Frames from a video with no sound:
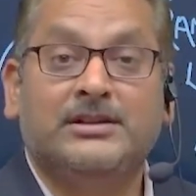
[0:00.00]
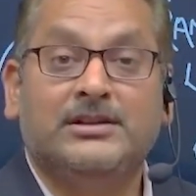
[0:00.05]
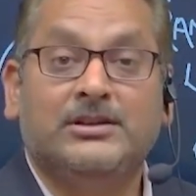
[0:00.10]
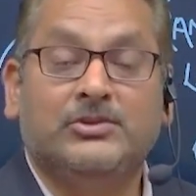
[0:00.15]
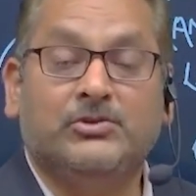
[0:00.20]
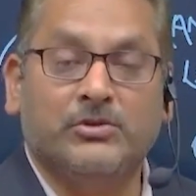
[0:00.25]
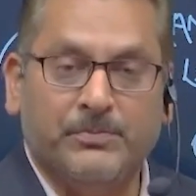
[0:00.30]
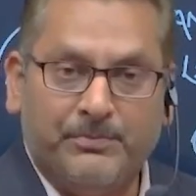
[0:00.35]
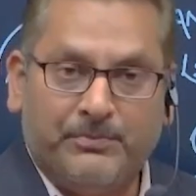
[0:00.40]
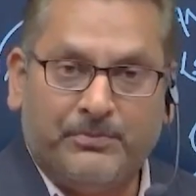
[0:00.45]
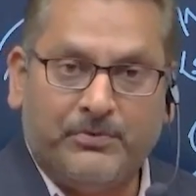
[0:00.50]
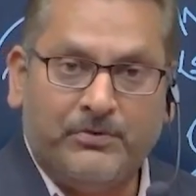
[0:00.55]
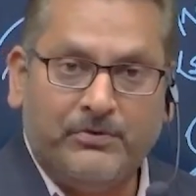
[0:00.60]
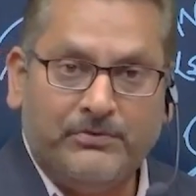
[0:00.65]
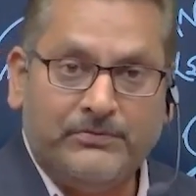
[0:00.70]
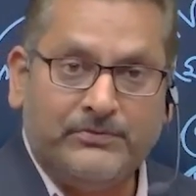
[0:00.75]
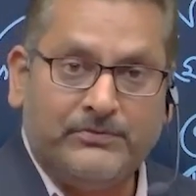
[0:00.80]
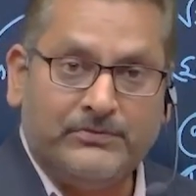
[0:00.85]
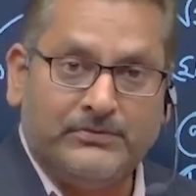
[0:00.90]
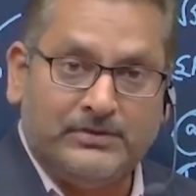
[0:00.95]
to improve
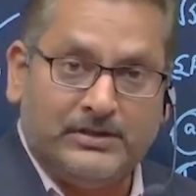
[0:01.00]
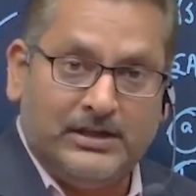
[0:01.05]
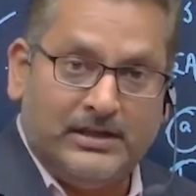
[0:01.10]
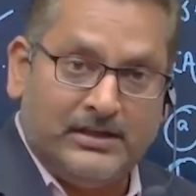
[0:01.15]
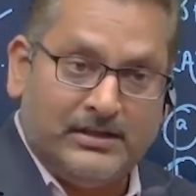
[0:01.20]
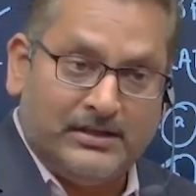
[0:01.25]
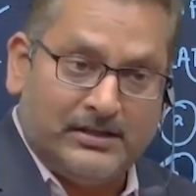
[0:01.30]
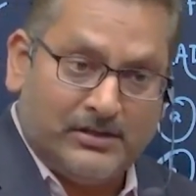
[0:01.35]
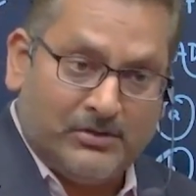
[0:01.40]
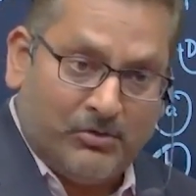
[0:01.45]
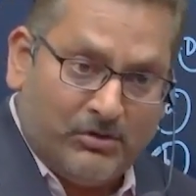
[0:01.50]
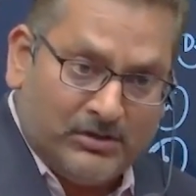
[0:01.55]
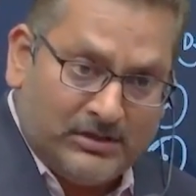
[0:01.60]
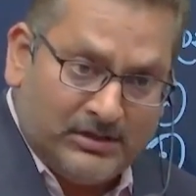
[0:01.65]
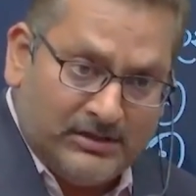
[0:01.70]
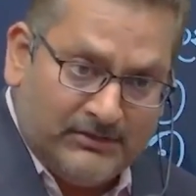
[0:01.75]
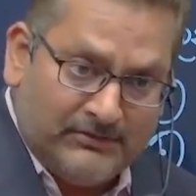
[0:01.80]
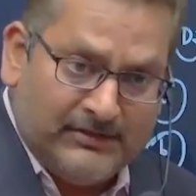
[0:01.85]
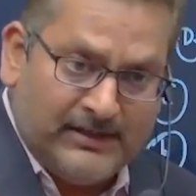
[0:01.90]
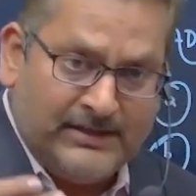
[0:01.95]
their quality
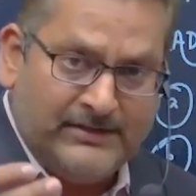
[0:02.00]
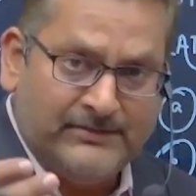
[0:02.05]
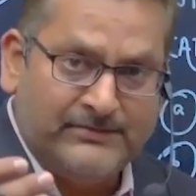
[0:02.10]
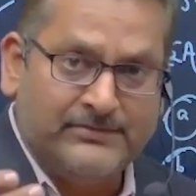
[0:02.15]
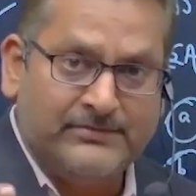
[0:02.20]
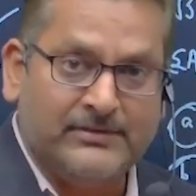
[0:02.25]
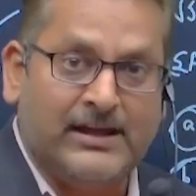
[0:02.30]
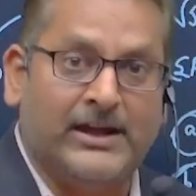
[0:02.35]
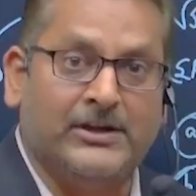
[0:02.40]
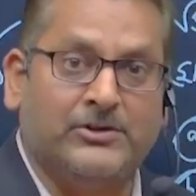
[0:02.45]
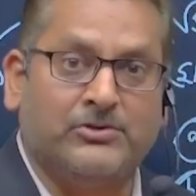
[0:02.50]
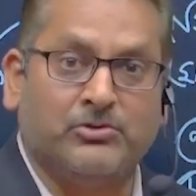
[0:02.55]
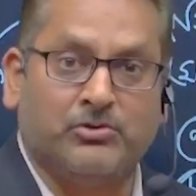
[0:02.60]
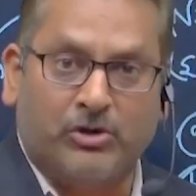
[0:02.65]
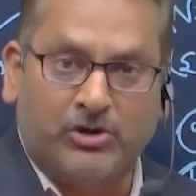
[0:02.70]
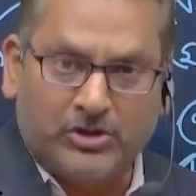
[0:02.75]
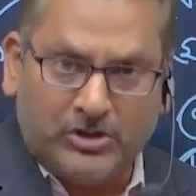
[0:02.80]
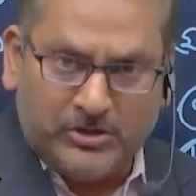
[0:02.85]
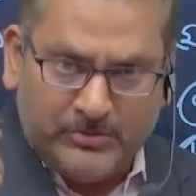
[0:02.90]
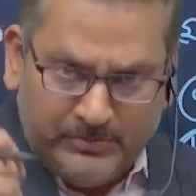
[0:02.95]
of life and to
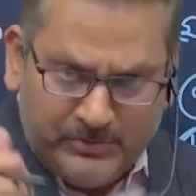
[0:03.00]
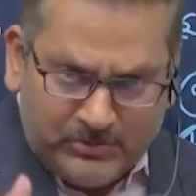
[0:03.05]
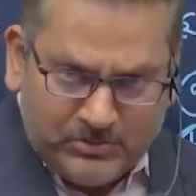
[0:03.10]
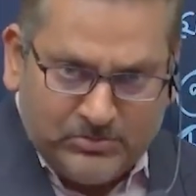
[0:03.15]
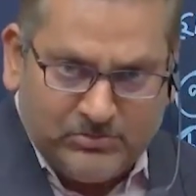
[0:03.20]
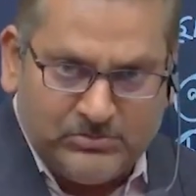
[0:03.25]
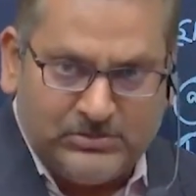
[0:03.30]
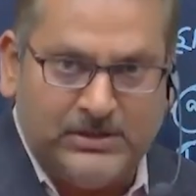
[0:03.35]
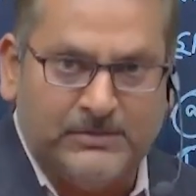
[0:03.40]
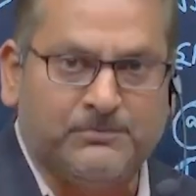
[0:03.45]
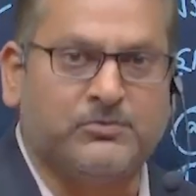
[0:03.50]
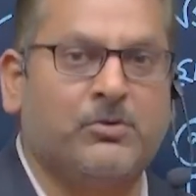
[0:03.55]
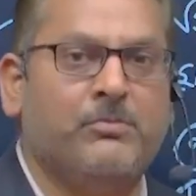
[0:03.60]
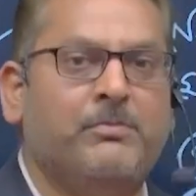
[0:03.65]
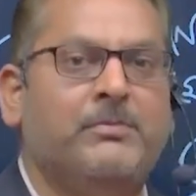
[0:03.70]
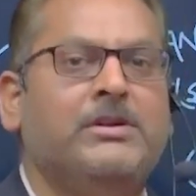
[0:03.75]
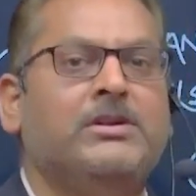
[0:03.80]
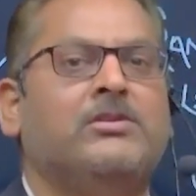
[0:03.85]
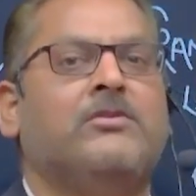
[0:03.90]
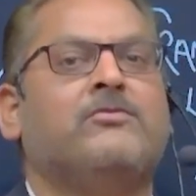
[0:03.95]
contribute to the
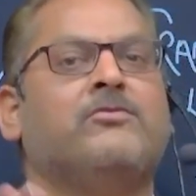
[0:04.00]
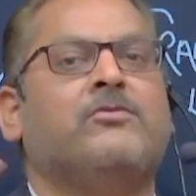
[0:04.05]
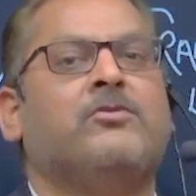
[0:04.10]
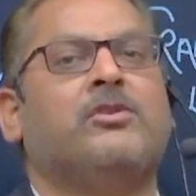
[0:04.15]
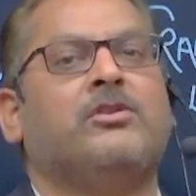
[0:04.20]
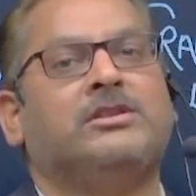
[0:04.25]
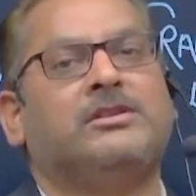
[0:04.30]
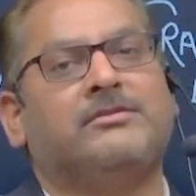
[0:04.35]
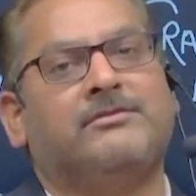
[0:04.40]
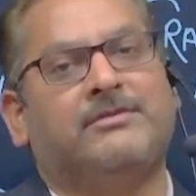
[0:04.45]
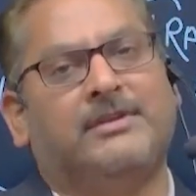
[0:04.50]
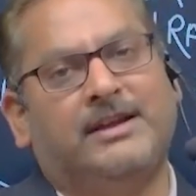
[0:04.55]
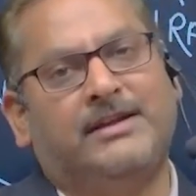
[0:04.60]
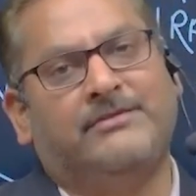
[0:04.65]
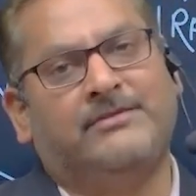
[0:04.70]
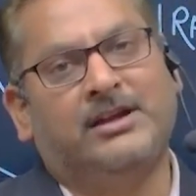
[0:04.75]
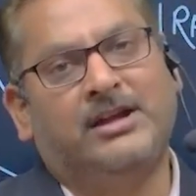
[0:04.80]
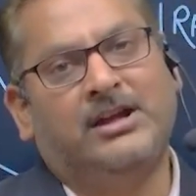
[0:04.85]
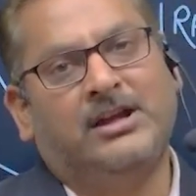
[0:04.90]
improvement of quality of life